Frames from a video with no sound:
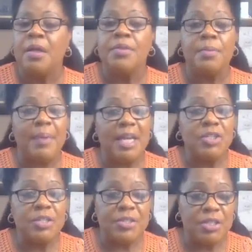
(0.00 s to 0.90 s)
The
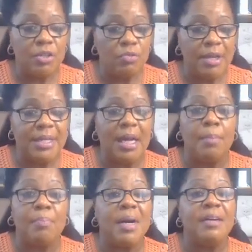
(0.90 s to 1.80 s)
patient is still running
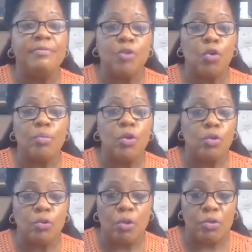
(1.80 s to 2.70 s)
above normal
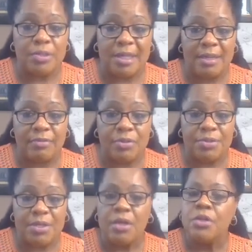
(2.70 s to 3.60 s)
glucose
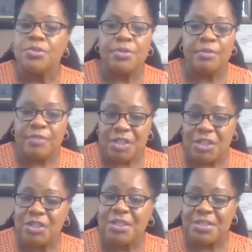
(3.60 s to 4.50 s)
levels, so the
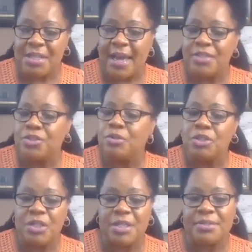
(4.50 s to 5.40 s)
physician decides to
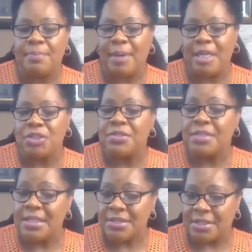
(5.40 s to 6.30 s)
adjust the
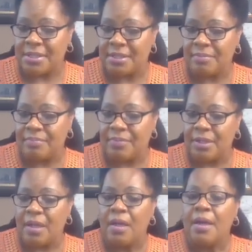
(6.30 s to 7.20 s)
patient's insulin.
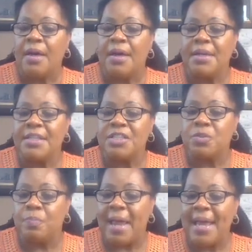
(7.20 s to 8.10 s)
An
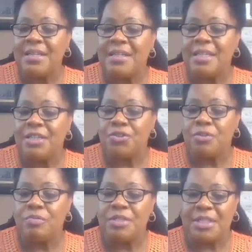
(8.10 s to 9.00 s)
expanded
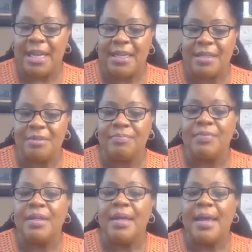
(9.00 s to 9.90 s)
history was taken,
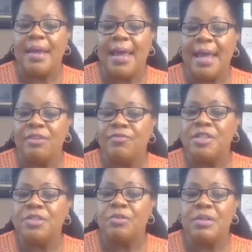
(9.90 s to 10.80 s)
and
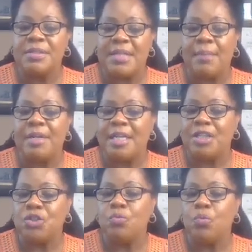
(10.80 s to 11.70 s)
physical
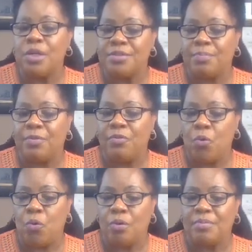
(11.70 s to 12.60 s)
examination was
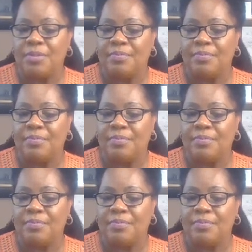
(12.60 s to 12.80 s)
performed.